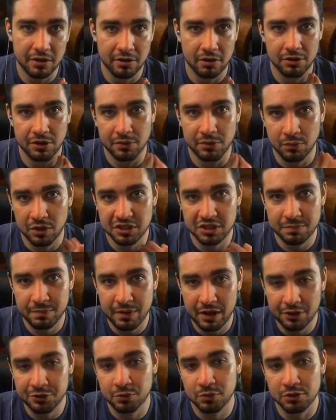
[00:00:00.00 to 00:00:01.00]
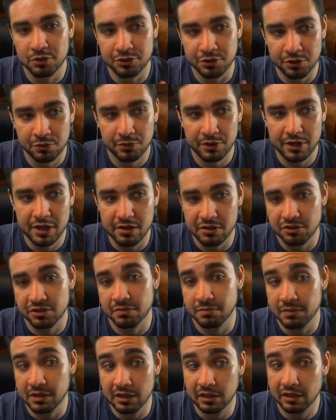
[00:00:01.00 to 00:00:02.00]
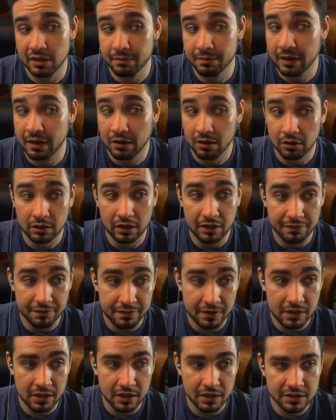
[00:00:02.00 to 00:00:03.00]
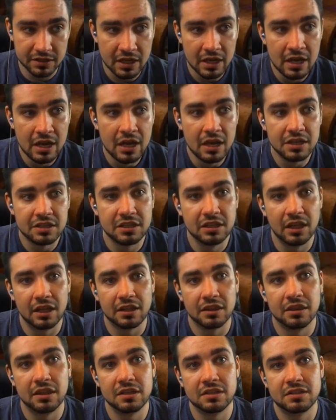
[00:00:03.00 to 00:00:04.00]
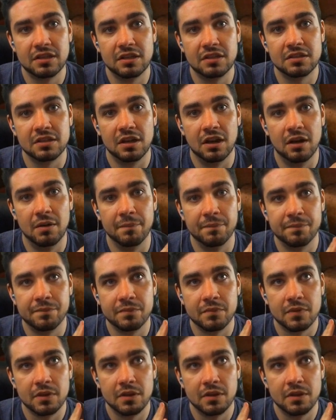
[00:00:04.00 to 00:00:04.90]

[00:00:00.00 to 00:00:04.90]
You're already 1 spell towards your 3. You can just immediately get back Arclight Phoenix. See, like, this is the